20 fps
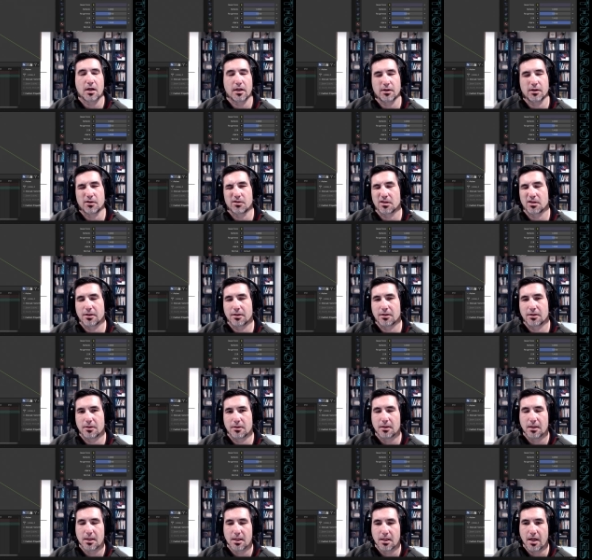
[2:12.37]
I know it's a little
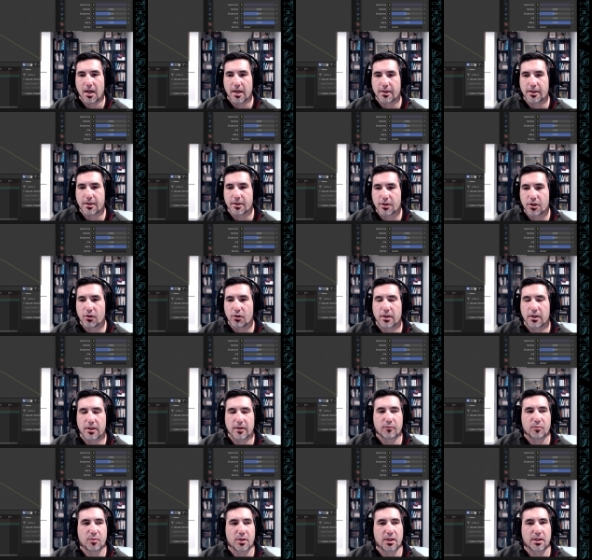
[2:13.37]

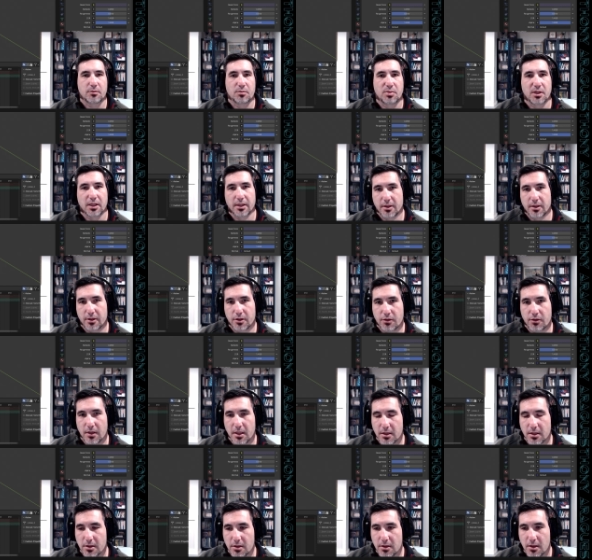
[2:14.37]
unintuitive, but Blender
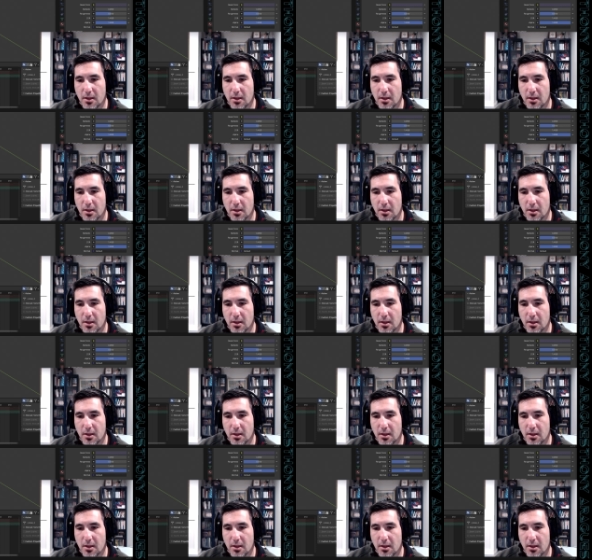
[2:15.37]
treats